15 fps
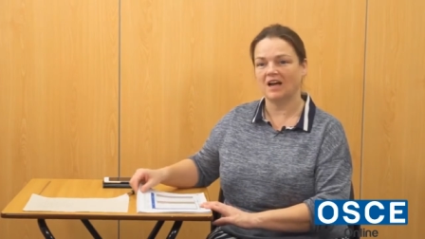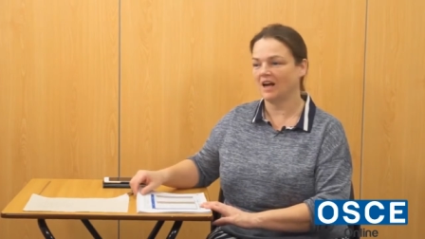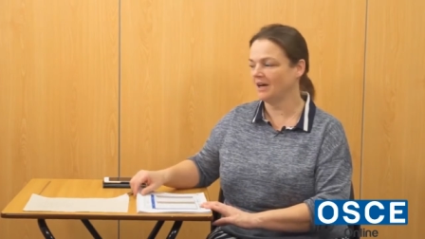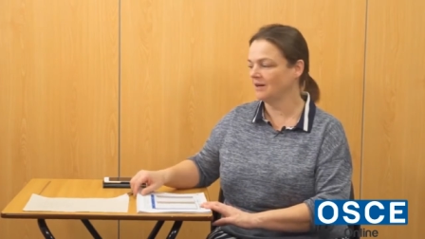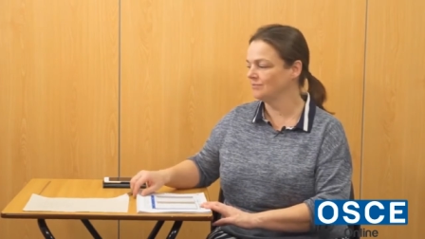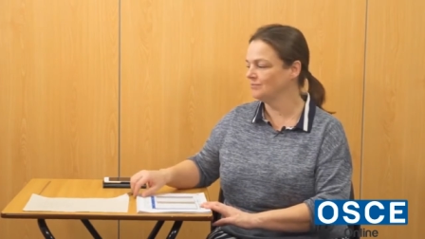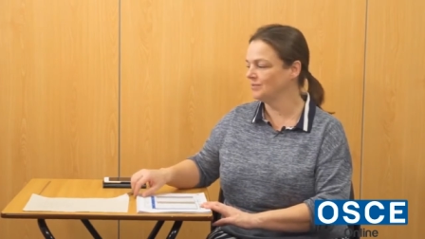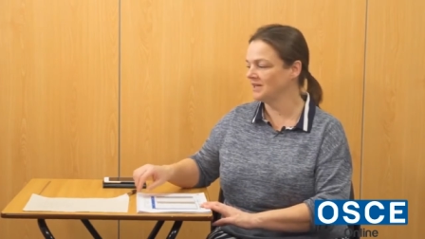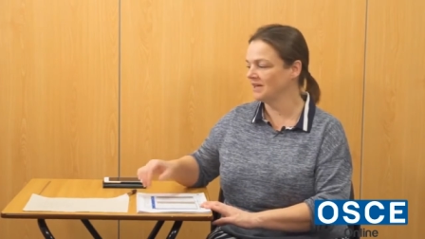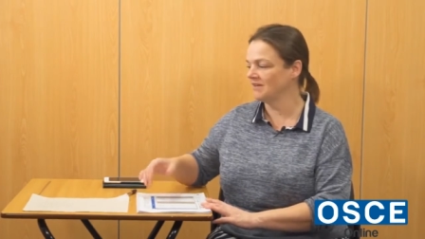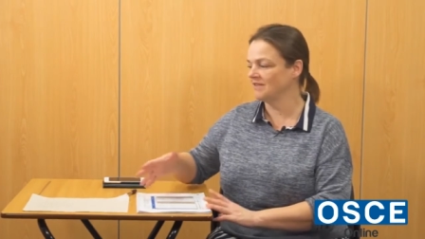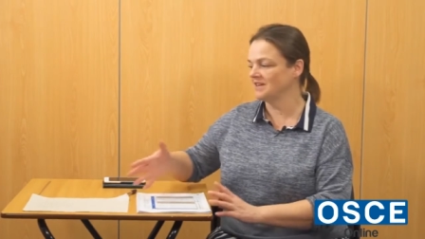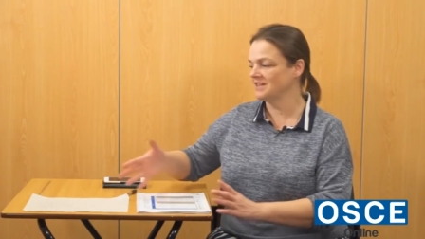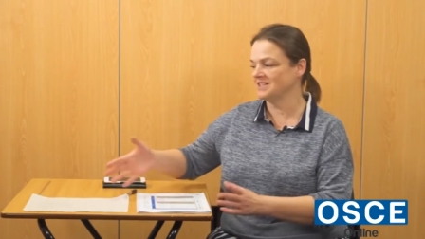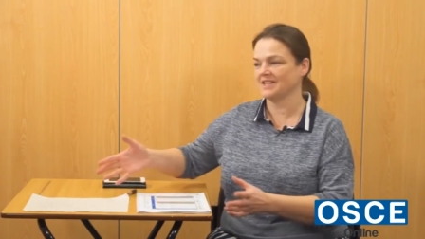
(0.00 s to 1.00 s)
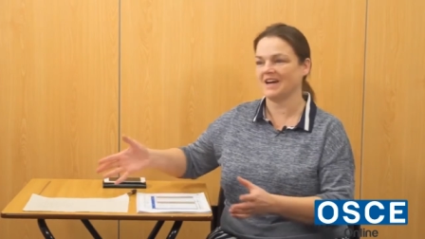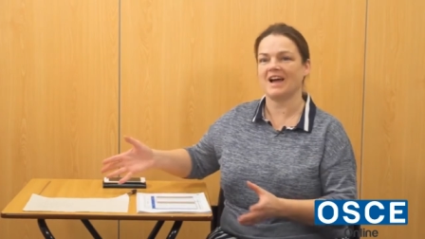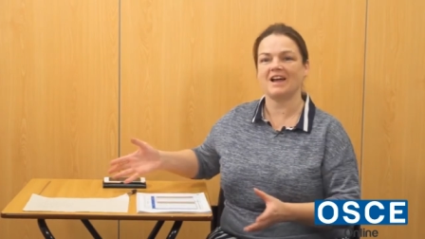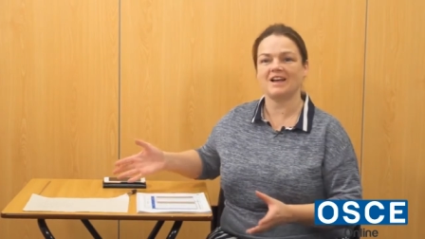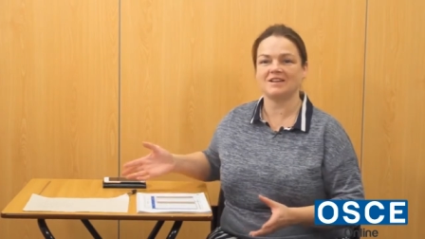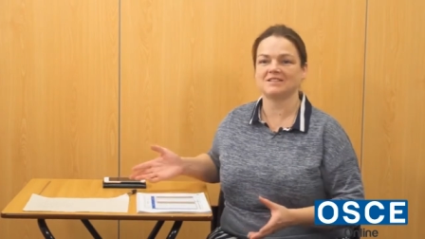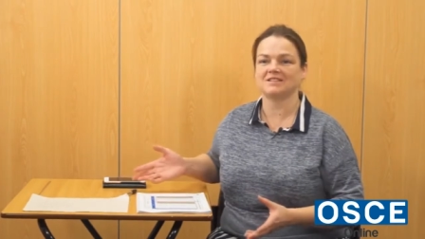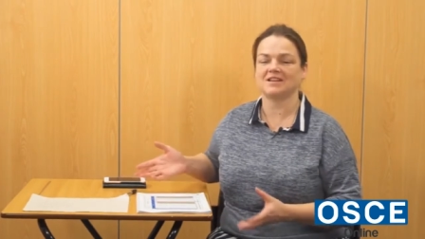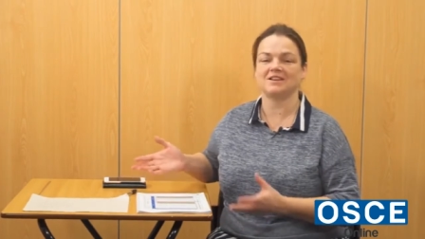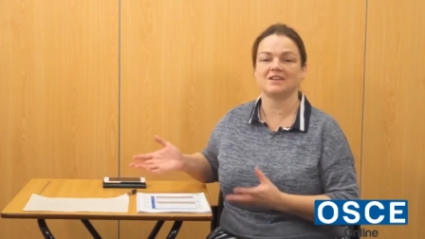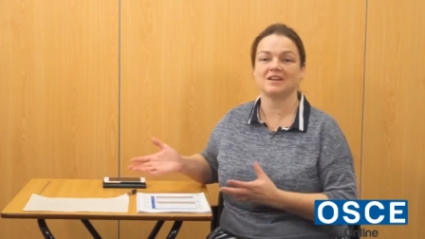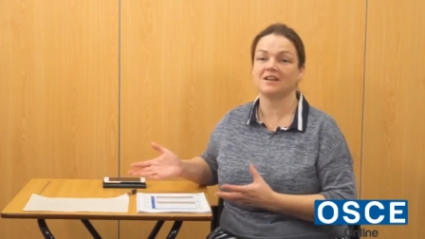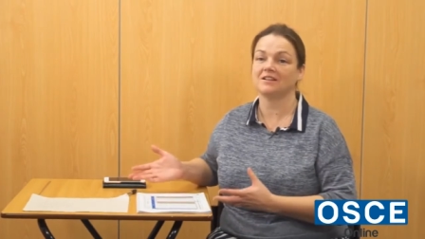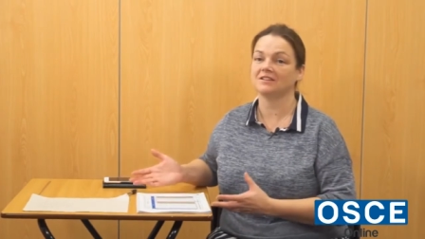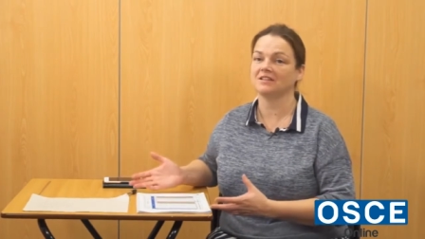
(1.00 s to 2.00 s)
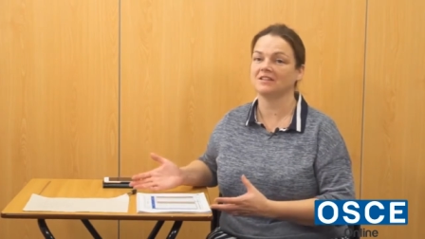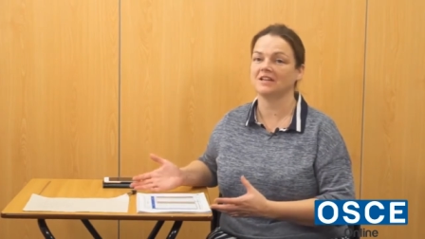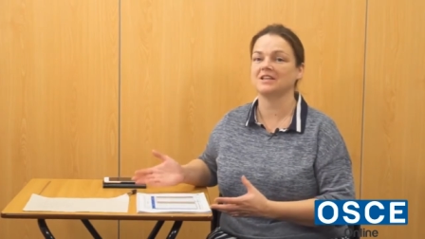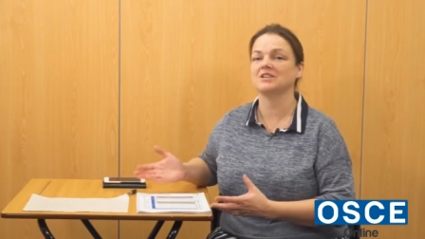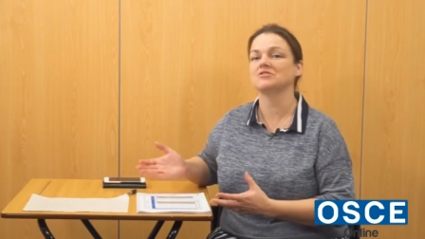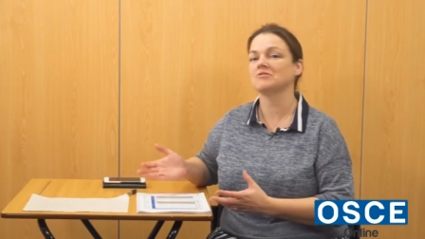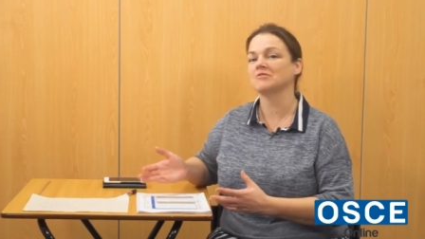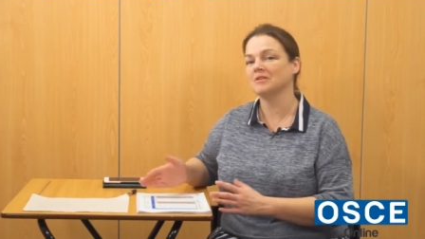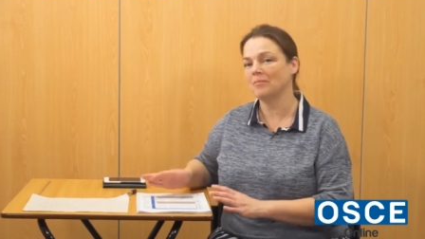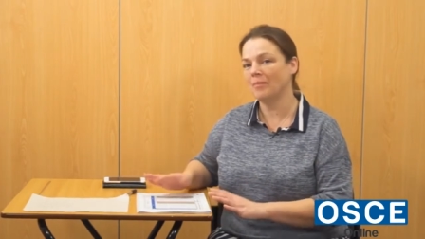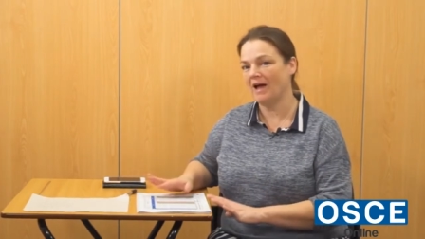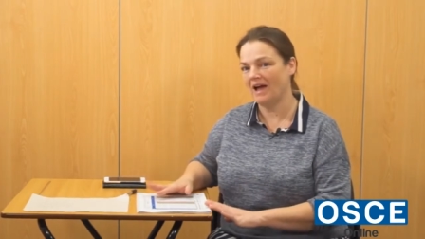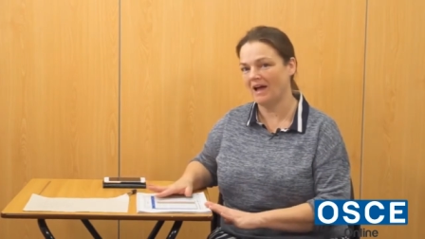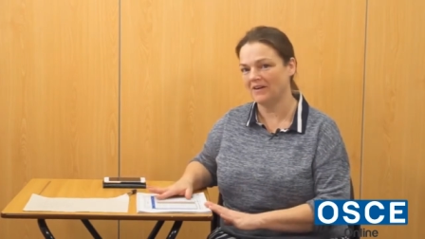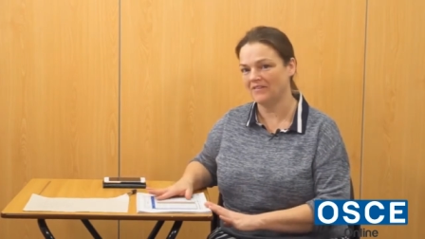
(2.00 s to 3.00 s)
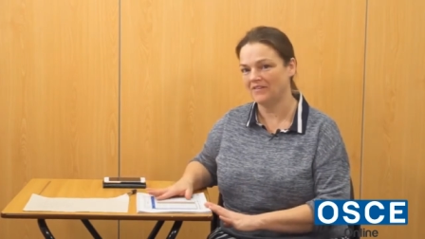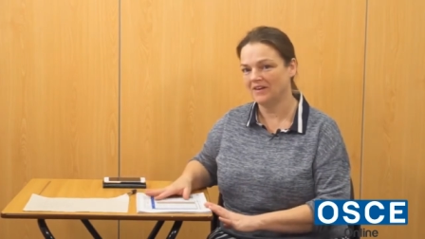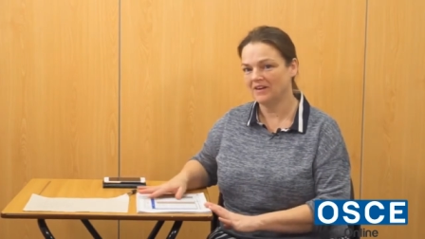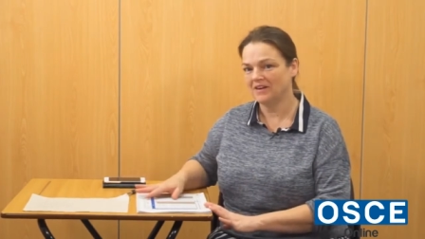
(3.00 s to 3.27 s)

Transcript: and be given a desk and a calculator and a pen,